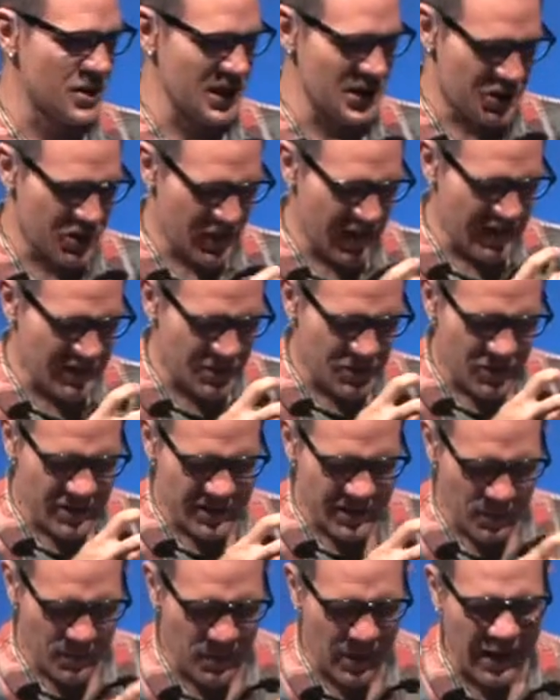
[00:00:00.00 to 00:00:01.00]
And so they started
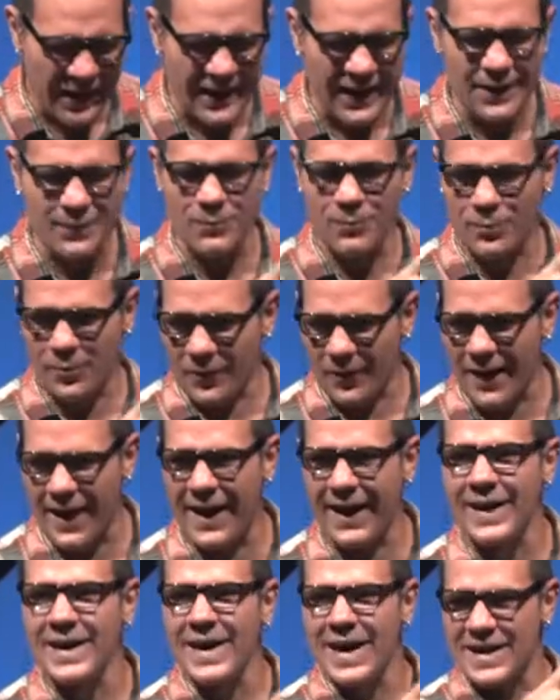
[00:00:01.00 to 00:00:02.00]
to beg and
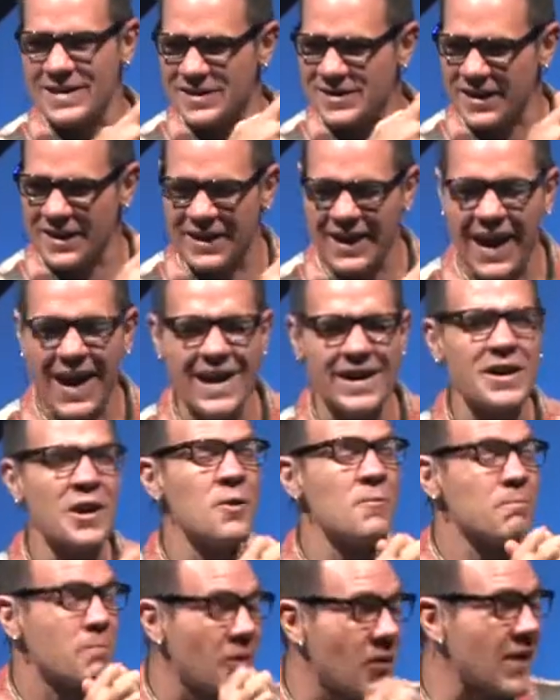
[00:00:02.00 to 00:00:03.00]
pray and say, God,
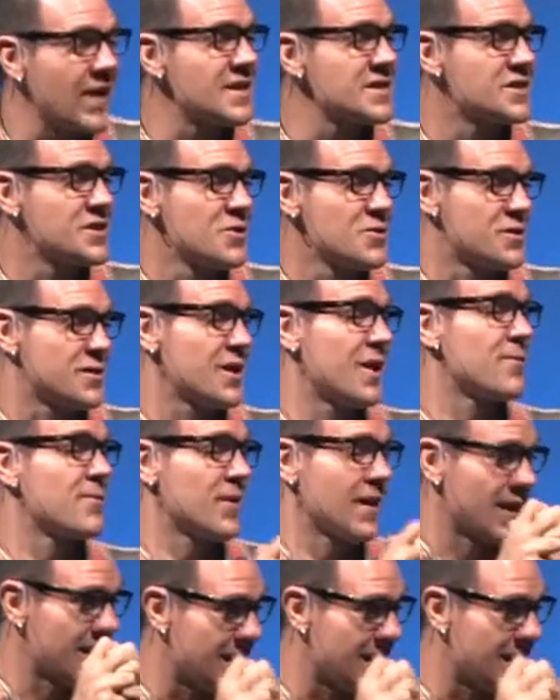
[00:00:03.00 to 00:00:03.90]
please do something.